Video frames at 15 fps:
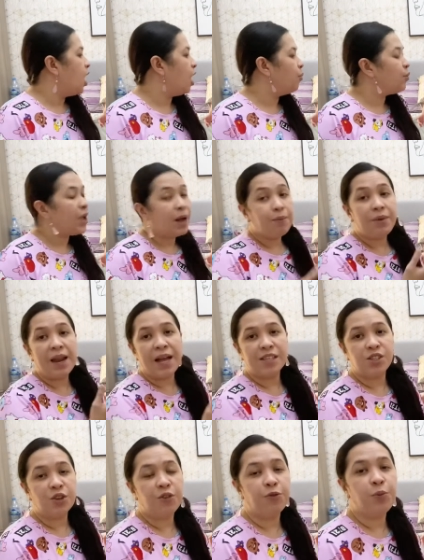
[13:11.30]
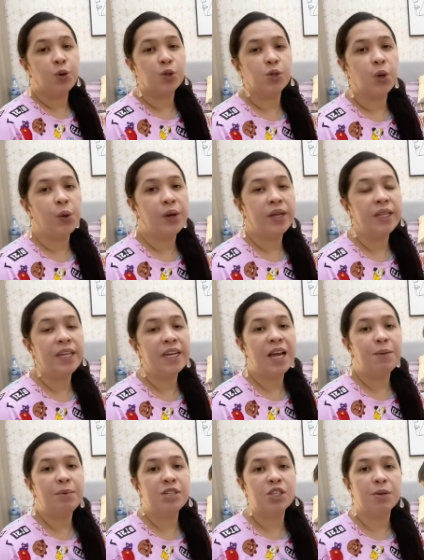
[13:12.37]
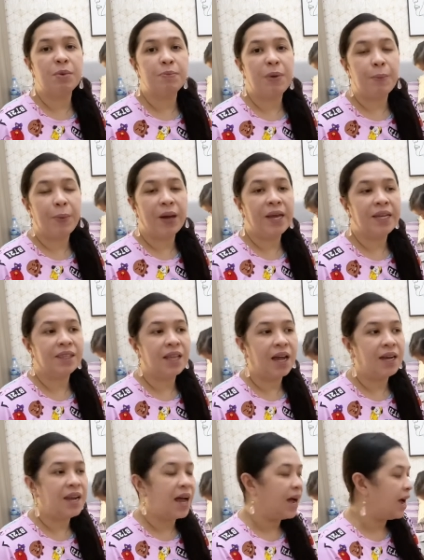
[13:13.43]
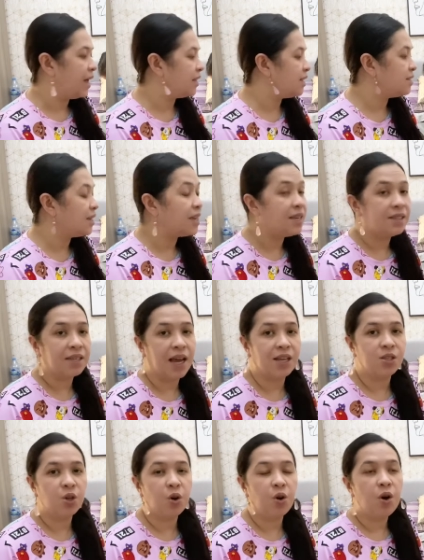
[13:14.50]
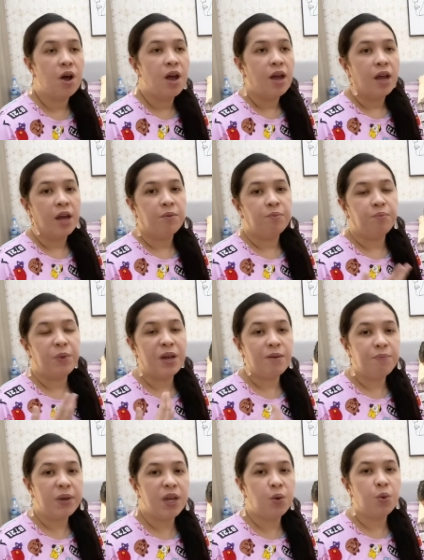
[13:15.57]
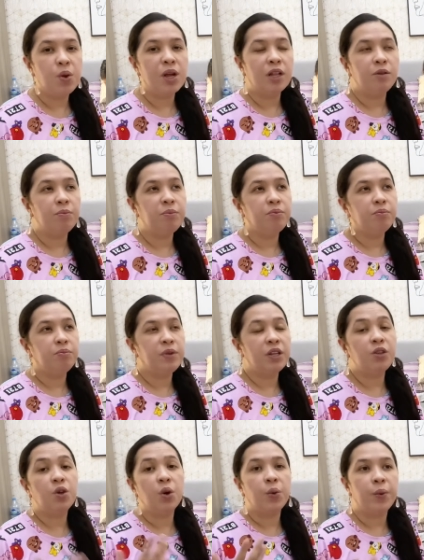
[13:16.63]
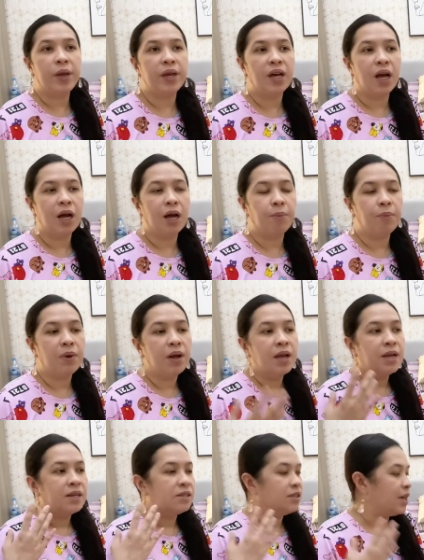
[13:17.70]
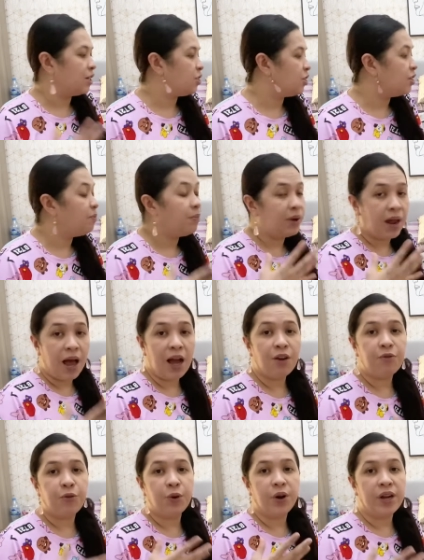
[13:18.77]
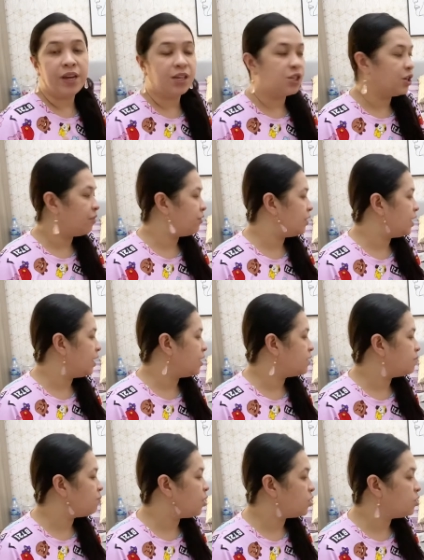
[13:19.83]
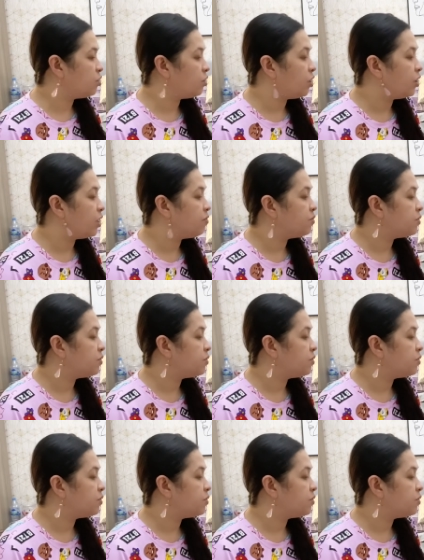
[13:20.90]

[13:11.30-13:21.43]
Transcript: we have lots of books, so hindi namin siya mapapakita lahat isa-isa. So, maybe we'll be doing section blog for each of these modular,